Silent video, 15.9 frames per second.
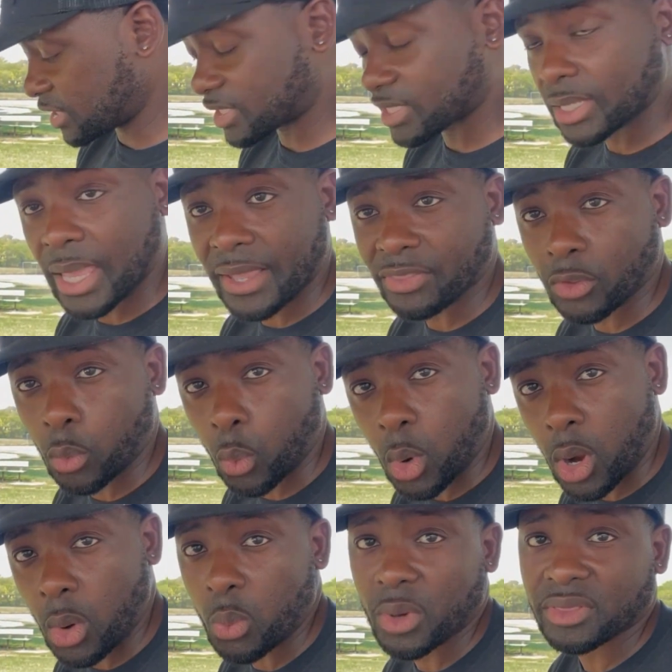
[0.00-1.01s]
is like the
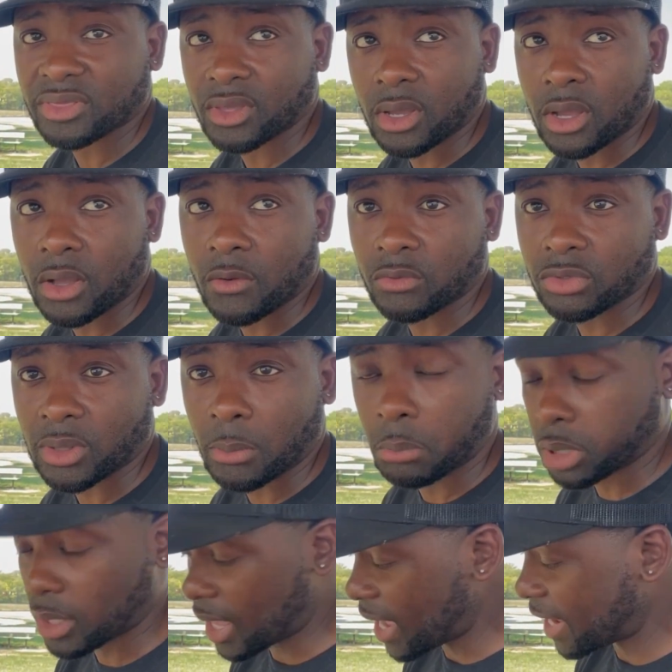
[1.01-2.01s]
one with the
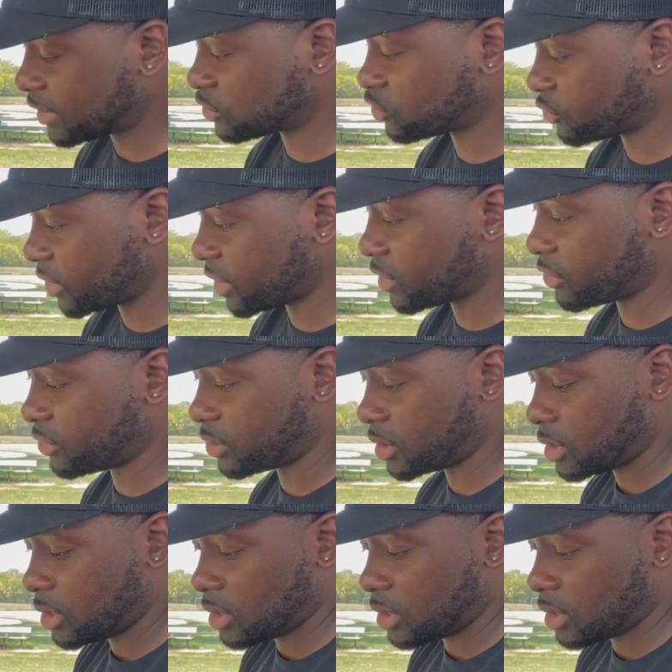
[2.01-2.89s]
black trigger,